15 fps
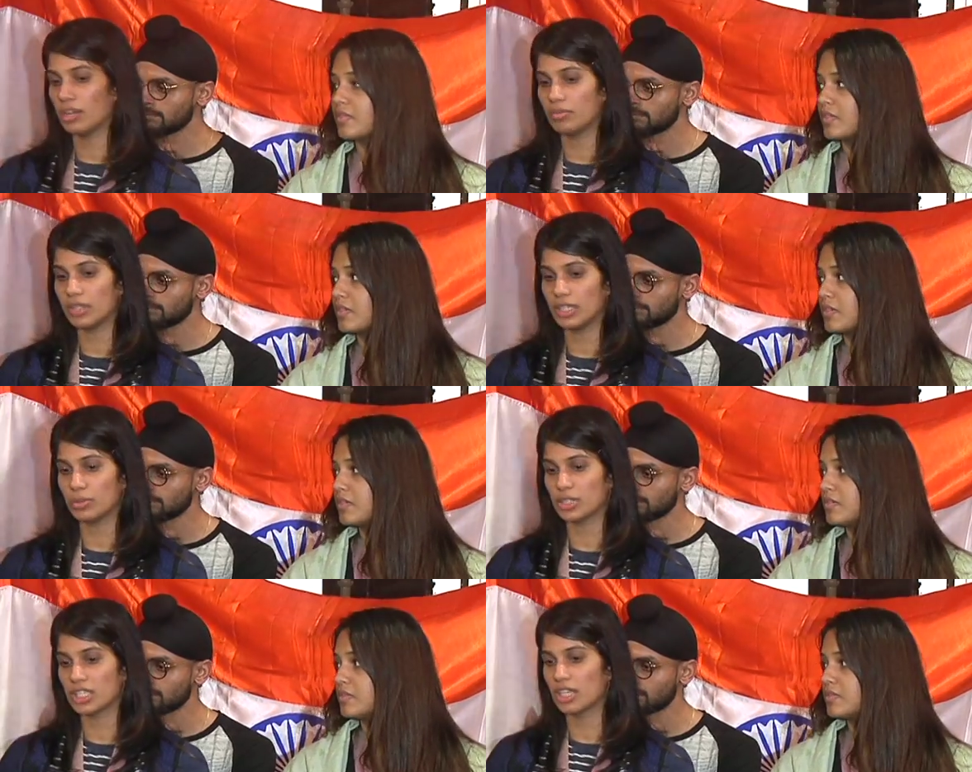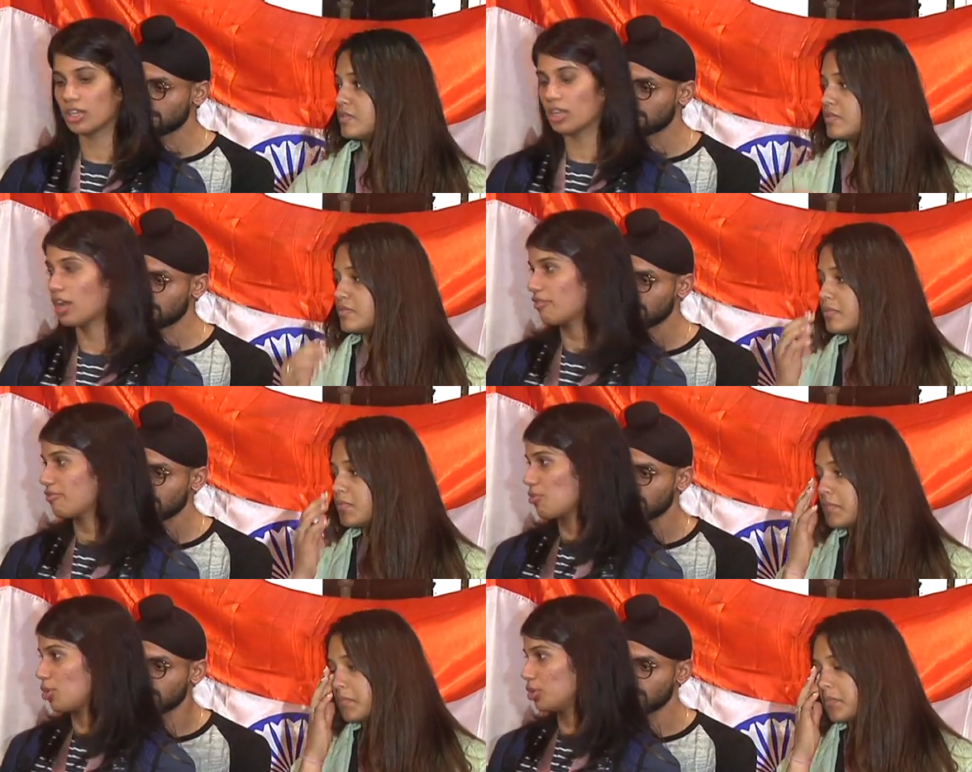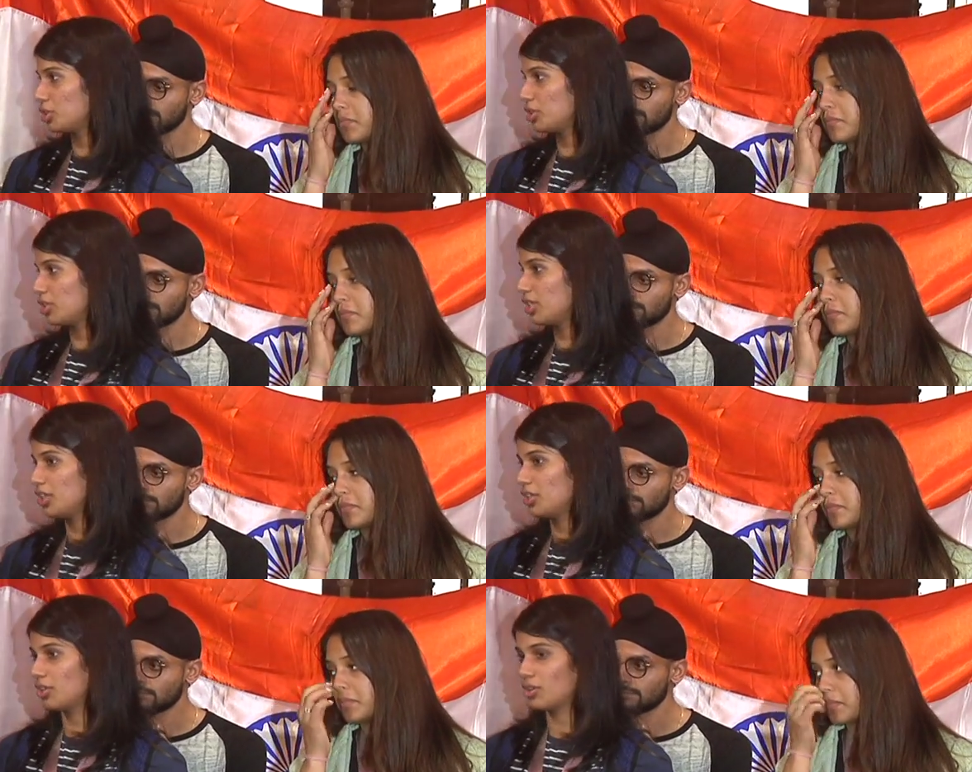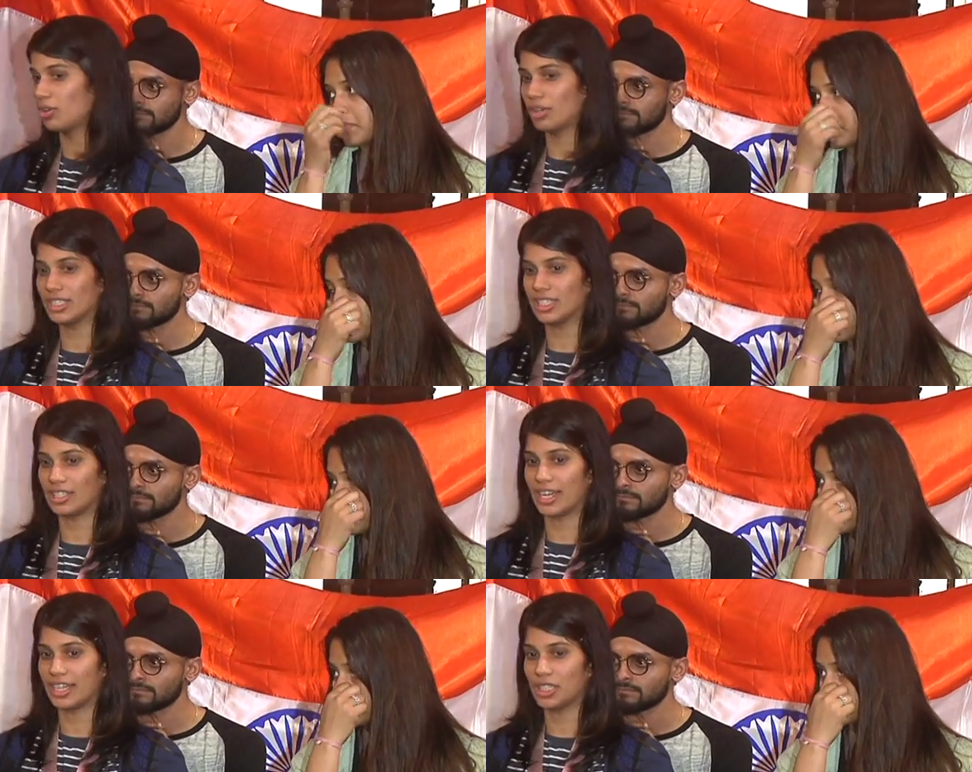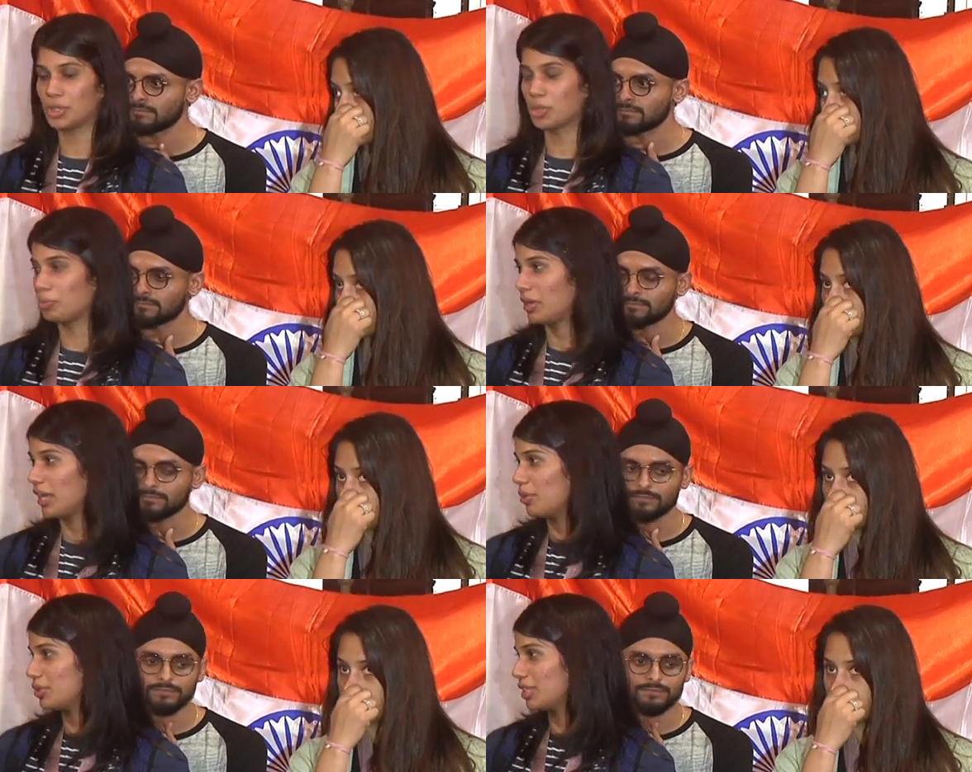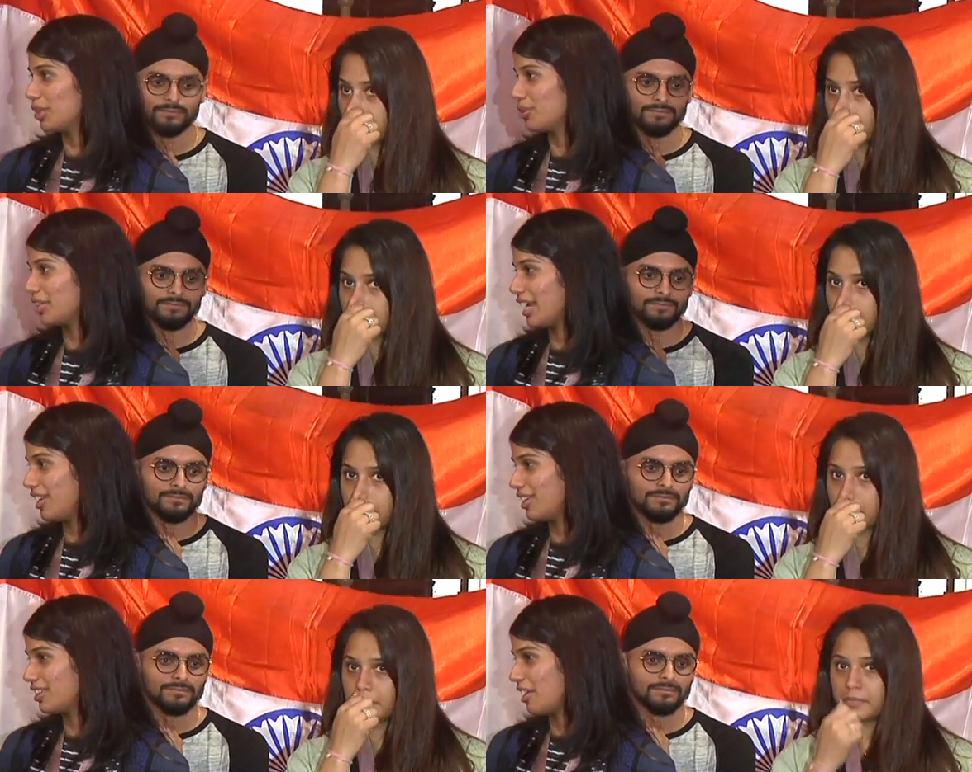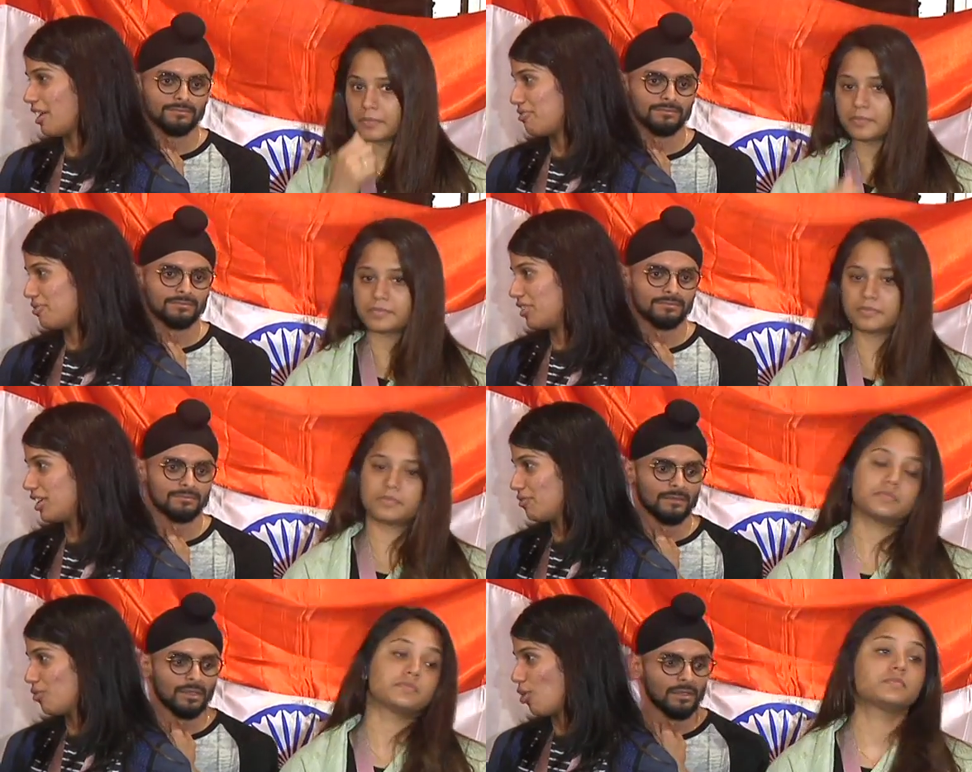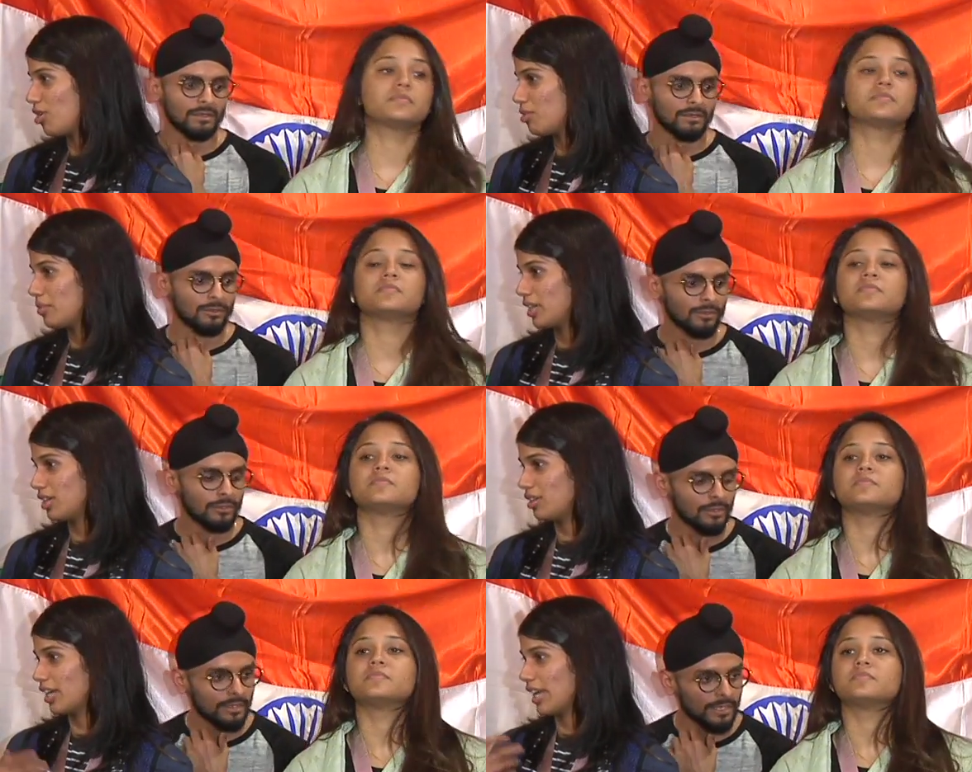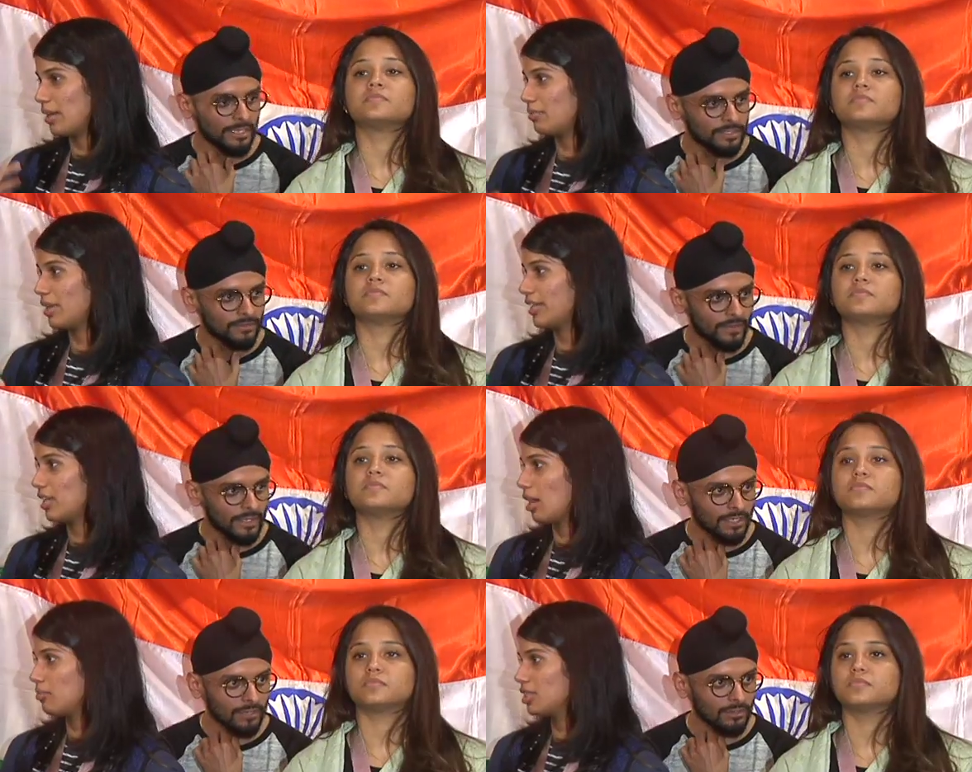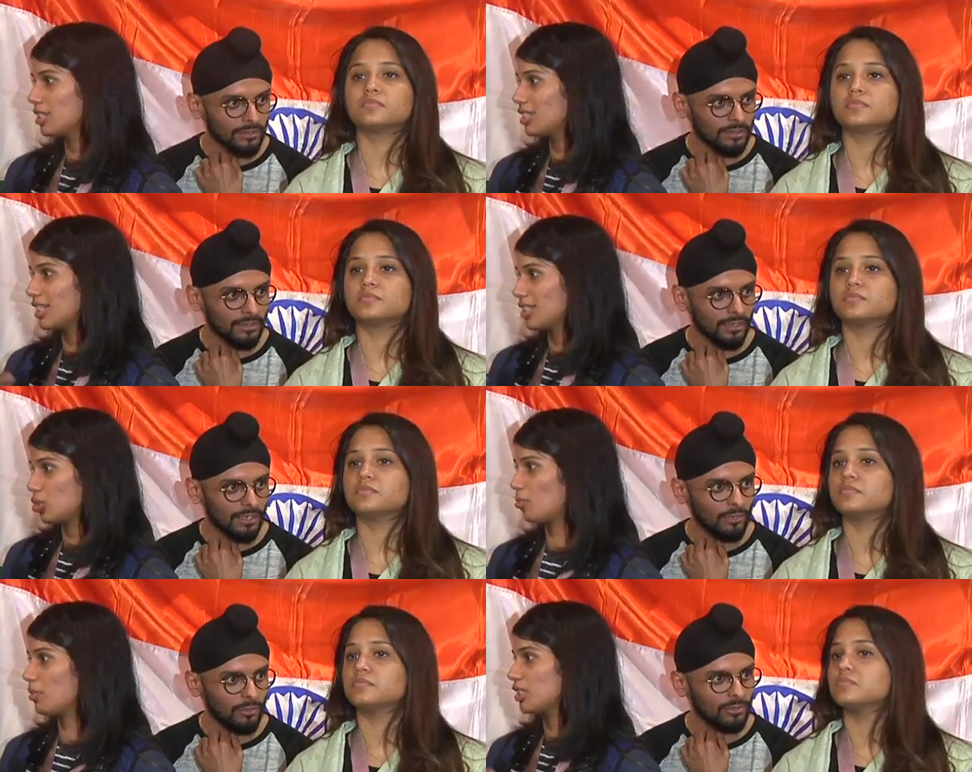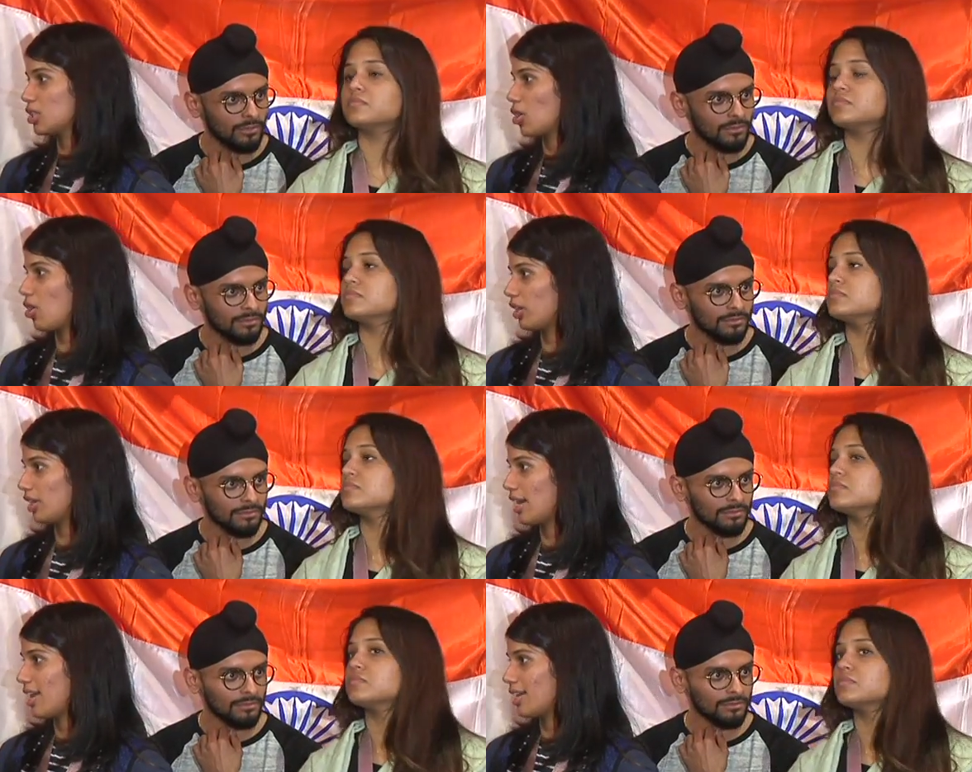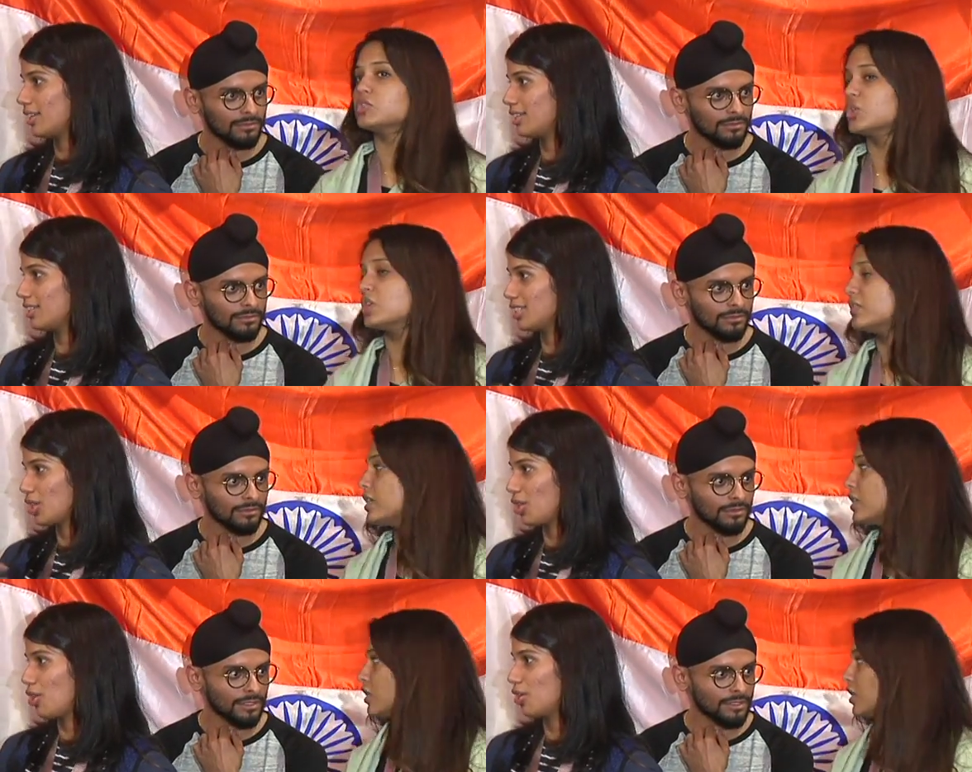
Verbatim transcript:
Speaker 1: It was a little unfortunate, it's nice to play without getting the referee involved, but in a game like doubles there's so much contact and there's a